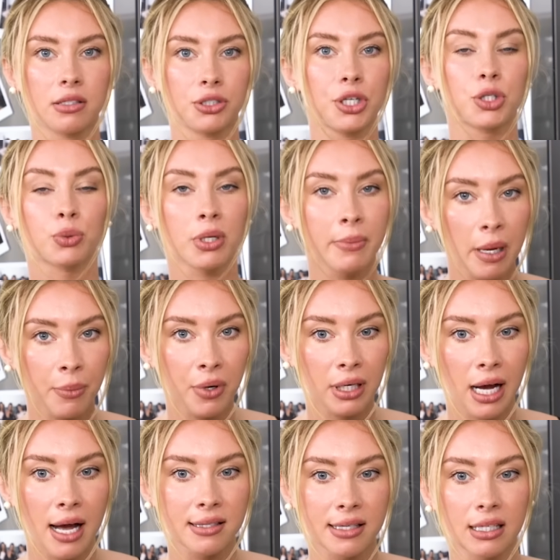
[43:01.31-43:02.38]
So just remember,
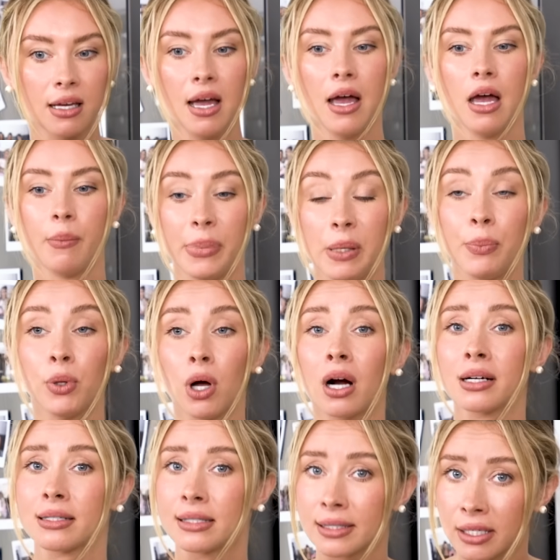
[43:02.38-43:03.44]
guys, like, people
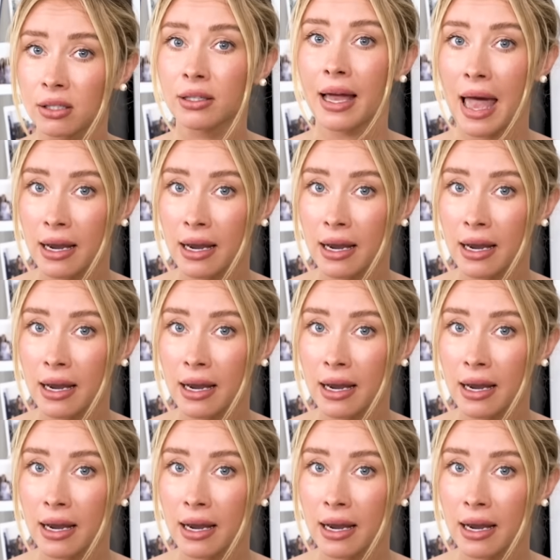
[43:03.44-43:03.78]
are still